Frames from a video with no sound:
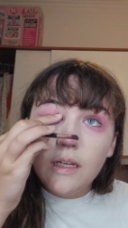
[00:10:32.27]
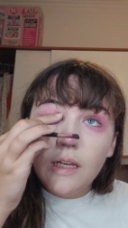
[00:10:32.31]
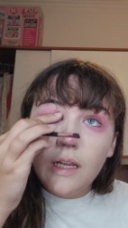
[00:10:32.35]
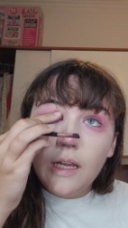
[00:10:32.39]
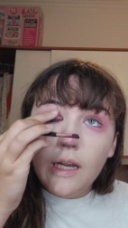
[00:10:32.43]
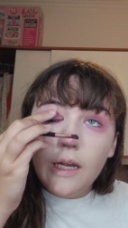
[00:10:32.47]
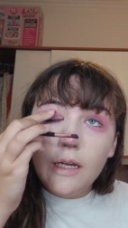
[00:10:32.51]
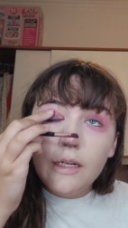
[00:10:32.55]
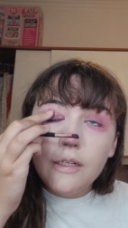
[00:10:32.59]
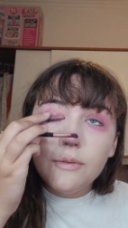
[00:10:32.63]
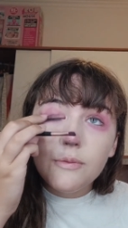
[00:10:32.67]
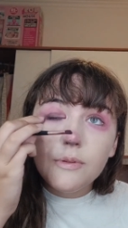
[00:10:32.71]

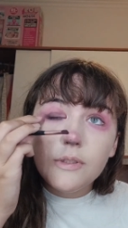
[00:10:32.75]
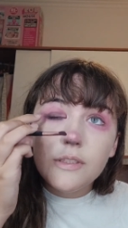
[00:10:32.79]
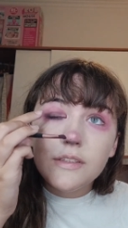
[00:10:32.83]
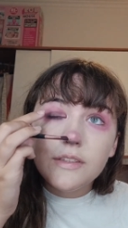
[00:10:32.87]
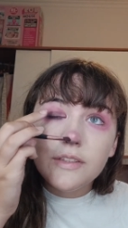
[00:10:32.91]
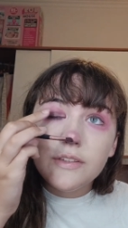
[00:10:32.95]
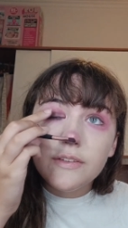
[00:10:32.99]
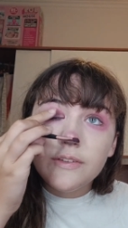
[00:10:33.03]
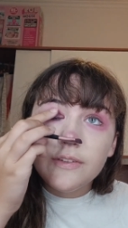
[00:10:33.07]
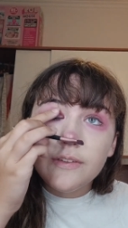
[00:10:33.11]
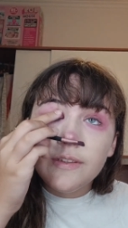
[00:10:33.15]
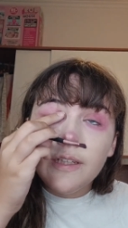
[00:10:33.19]
I don't want
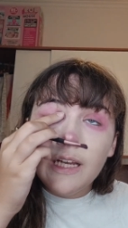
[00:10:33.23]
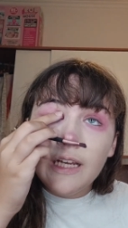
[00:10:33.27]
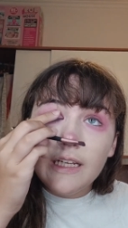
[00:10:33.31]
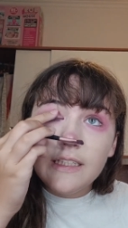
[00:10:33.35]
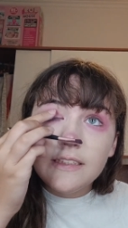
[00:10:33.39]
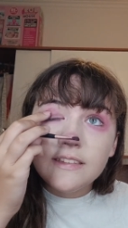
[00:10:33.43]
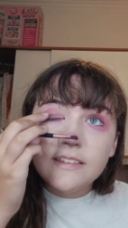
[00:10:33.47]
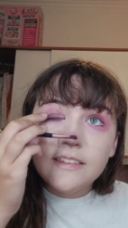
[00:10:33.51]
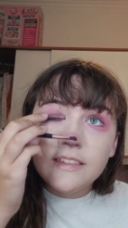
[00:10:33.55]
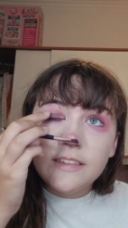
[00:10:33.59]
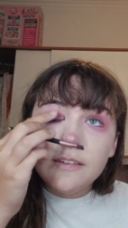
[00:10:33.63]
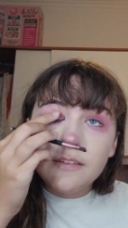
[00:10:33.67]
to
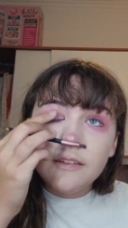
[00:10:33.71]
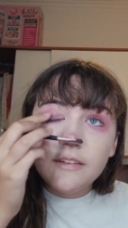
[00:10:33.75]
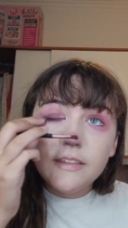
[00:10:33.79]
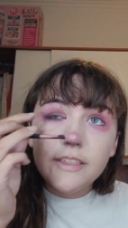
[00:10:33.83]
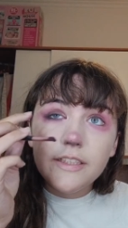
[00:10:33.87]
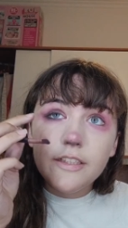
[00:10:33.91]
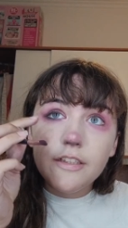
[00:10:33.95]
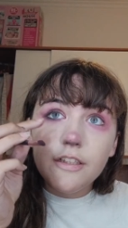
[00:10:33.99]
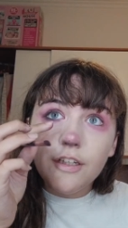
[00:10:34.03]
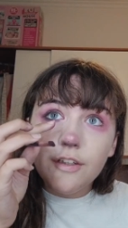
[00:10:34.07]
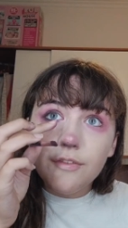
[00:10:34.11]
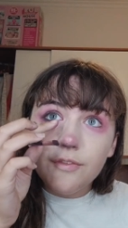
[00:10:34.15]
accidentally
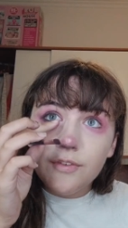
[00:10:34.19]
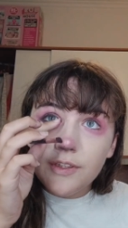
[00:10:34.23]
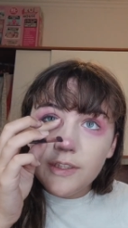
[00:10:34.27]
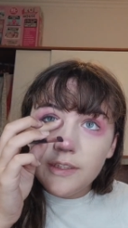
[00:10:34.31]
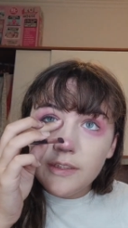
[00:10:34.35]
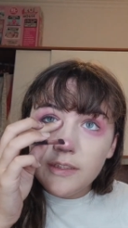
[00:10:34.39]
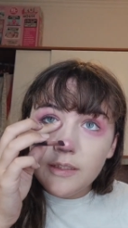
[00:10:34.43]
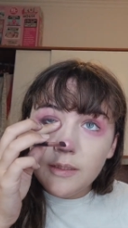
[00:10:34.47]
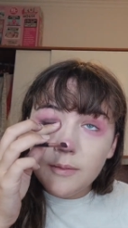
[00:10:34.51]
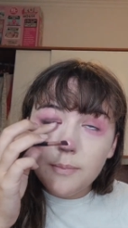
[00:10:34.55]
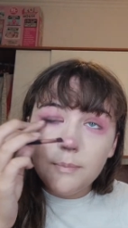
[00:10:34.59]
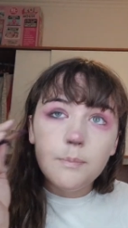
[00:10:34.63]
cover
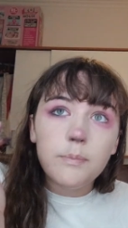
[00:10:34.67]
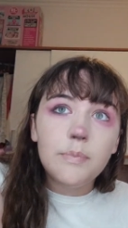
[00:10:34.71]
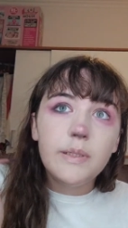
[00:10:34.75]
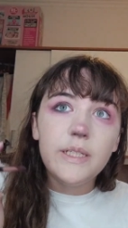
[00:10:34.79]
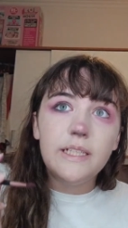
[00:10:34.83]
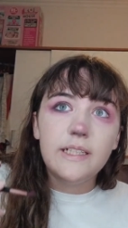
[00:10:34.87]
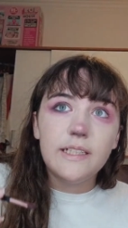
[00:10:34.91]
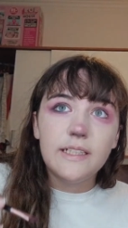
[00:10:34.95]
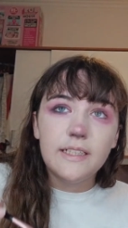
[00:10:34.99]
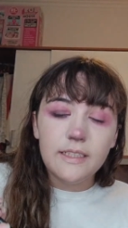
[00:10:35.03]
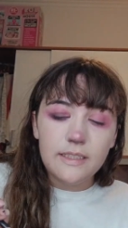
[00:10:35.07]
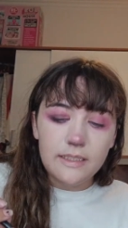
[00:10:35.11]
the
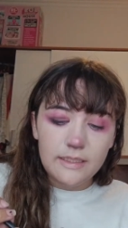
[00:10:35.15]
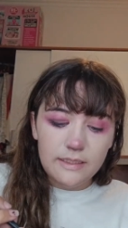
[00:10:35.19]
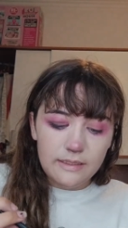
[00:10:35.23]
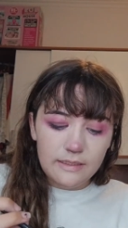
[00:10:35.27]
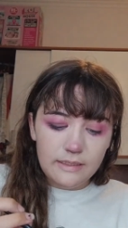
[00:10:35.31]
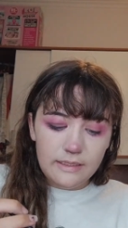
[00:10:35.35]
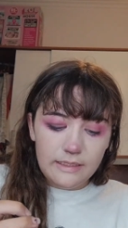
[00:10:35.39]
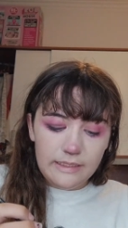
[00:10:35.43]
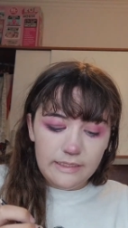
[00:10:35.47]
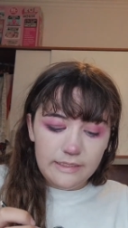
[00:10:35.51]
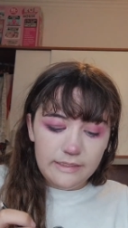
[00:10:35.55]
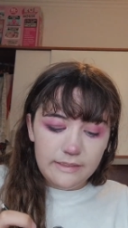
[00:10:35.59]
pink
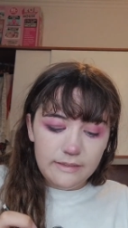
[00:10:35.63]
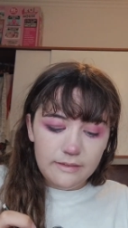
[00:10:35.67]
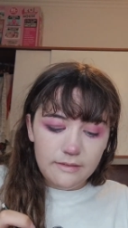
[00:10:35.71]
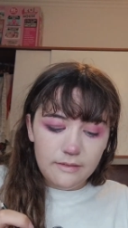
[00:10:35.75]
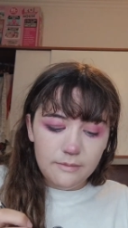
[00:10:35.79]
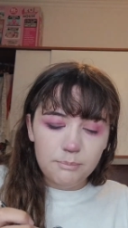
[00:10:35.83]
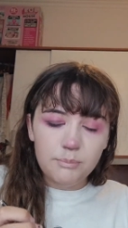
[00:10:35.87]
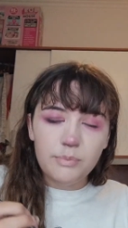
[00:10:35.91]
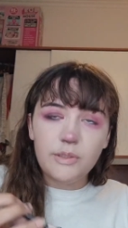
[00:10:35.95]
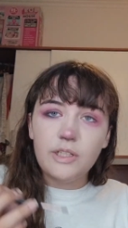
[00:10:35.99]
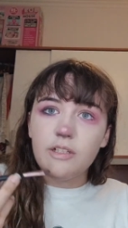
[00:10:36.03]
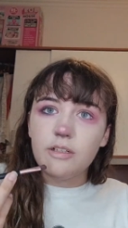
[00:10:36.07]

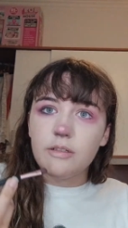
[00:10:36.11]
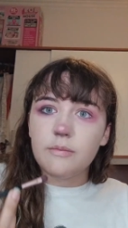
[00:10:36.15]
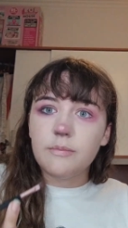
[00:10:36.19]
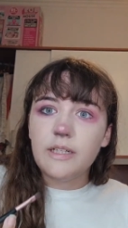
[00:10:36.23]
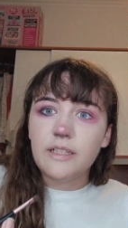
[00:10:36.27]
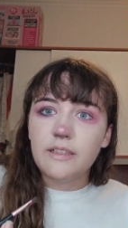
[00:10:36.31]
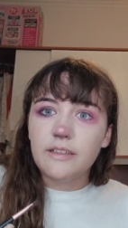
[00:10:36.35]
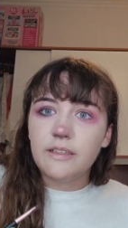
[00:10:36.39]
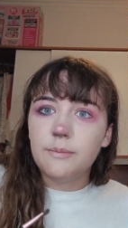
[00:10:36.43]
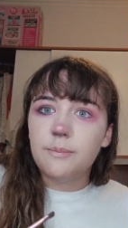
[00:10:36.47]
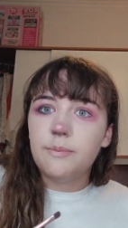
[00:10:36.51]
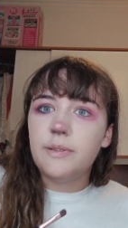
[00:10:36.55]
bottom
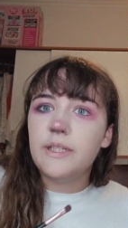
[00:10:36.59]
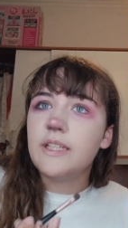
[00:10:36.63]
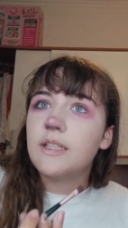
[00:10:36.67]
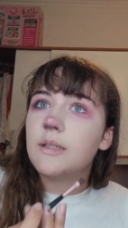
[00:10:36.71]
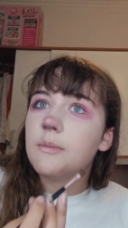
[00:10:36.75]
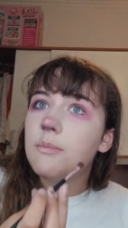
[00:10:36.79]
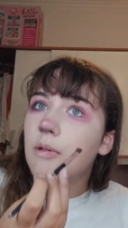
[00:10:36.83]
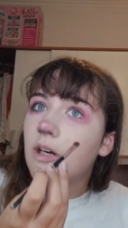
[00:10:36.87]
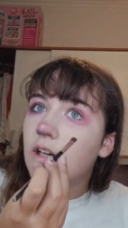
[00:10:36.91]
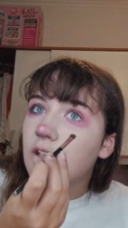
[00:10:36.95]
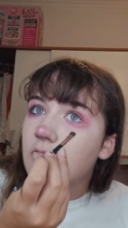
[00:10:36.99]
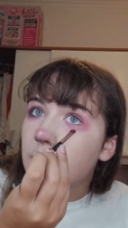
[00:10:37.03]

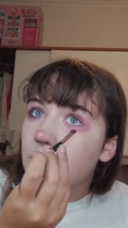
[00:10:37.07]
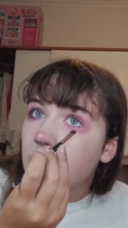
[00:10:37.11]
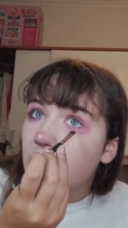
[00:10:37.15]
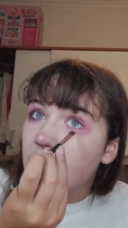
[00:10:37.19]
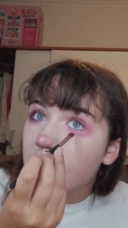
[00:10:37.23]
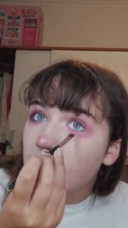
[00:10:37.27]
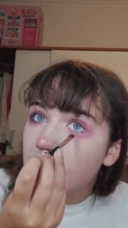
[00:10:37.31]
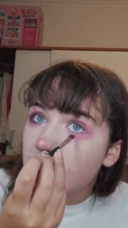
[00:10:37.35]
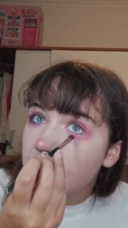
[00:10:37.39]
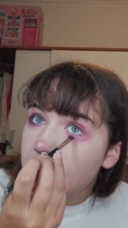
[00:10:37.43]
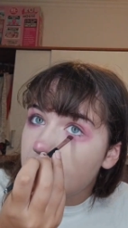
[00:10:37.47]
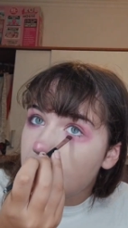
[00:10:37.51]

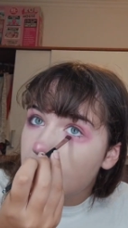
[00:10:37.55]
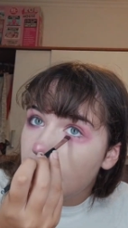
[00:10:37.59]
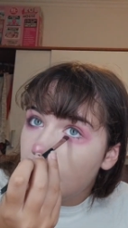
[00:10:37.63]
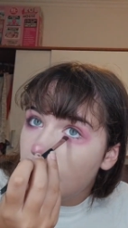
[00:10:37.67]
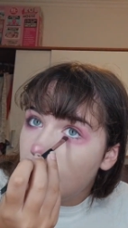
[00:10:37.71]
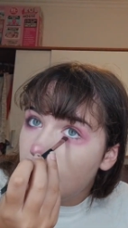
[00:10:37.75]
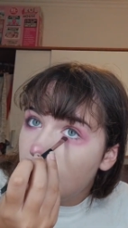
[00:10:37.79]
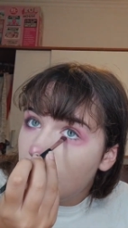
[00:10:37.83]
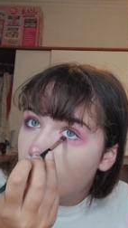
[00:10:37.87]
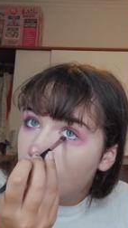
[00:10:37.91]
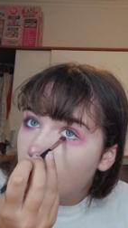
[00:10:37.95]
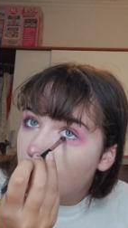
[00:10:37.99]
eyelid
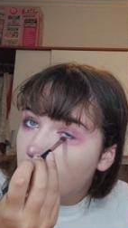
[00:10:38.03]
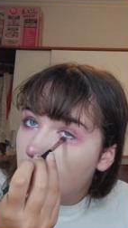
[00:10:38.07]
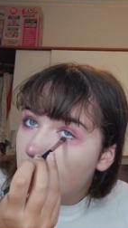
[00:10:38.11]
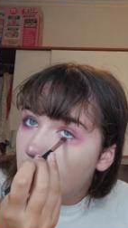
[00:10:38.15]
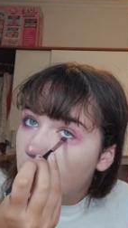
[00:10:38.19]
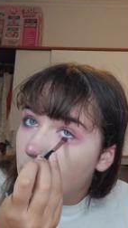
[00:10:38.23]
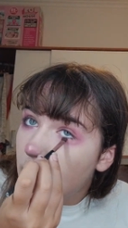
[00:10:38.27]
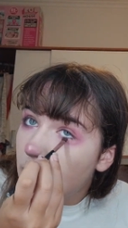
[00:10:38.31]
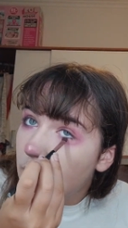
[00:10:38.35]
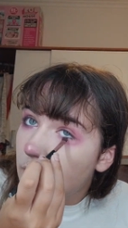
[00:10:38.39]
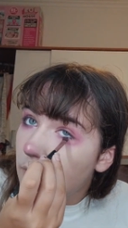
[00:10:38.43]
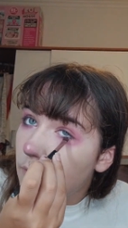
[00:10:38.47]

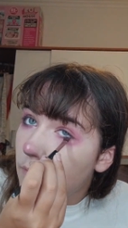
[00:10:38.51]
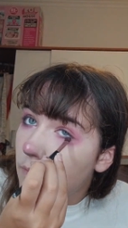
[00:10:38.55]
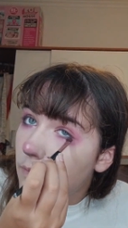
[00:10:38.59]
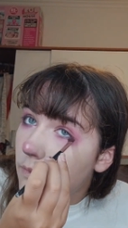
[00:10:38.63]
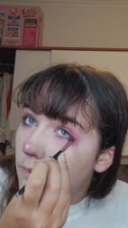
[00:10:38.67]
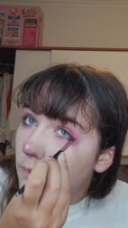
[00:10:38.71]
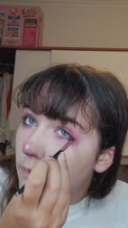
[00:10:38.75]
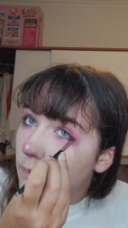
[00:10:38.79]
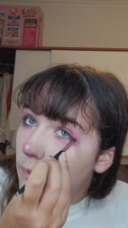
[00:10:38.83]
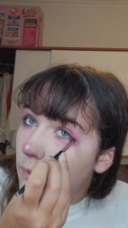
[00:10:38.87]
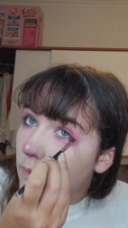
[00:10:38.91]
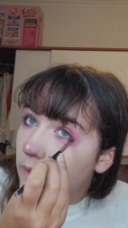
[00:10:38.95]

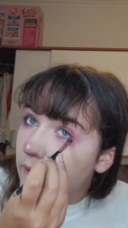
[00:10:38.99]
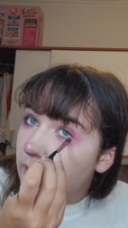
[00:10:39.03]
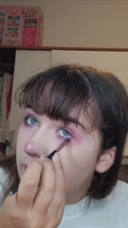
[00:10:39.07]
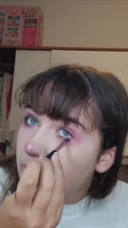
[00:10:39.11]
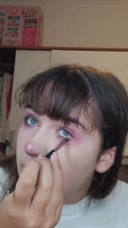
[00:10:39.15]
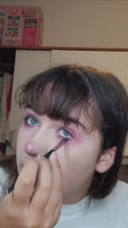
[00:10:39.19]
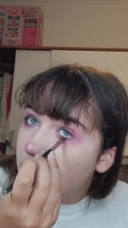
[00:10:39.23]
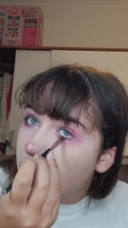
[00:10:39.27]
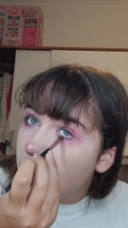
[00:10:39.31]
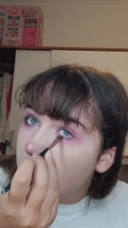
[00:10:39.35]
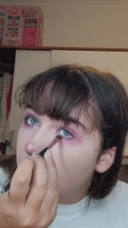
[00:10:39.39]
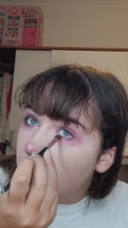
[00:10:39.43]
with
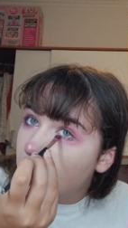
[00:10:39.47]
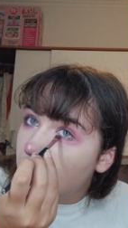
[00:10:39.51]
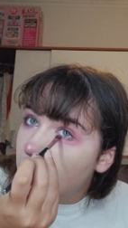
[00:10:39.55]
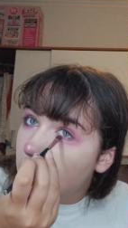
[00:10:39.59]
the